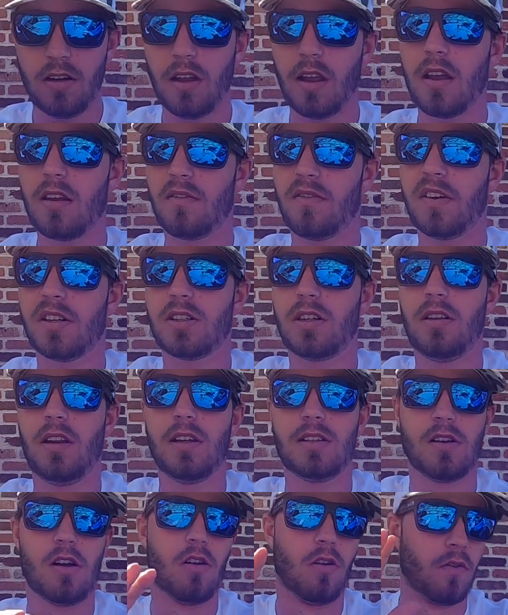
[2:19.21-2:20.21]
Again, fishing
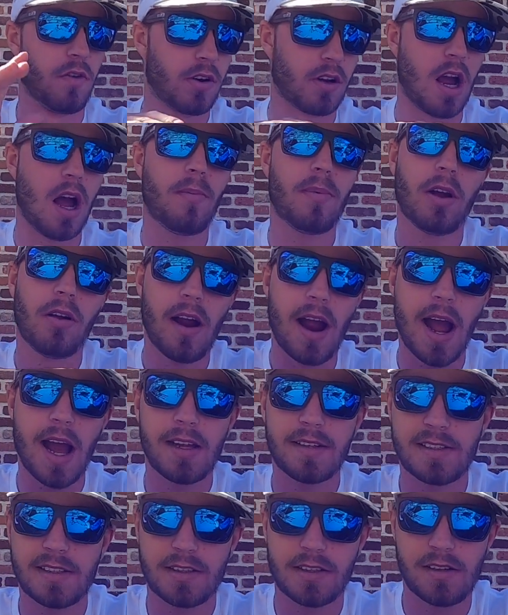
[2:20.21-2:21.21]
these over top of
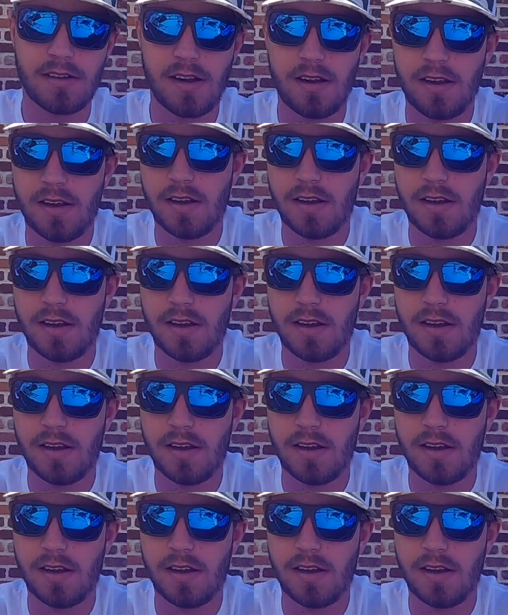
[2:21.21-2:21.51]
grass,